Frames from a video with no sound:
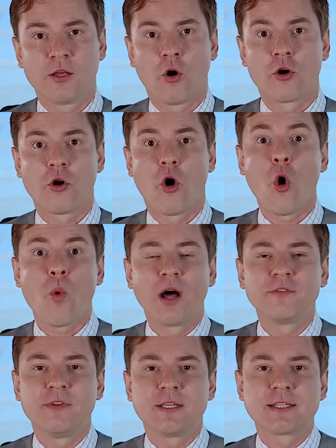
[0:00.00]
and or
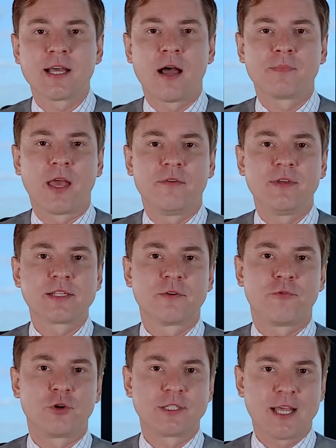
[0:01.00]
O1 visa, a
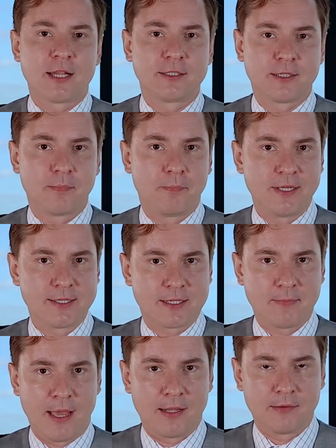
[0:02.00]
visa for a talented
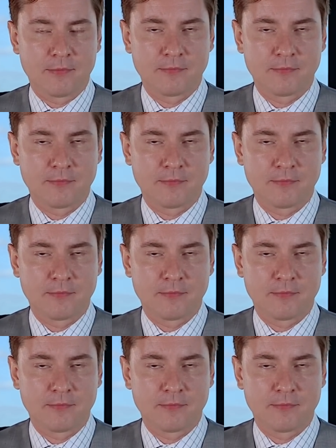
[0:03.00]
businessman.